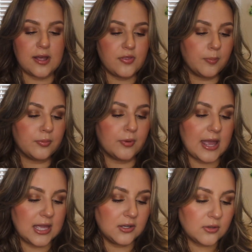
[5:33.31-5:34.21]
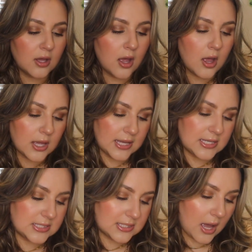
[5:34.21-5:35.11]
and the brand
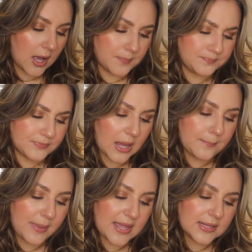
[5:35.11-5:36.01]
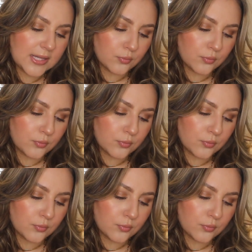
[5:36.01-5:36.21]
is Bailey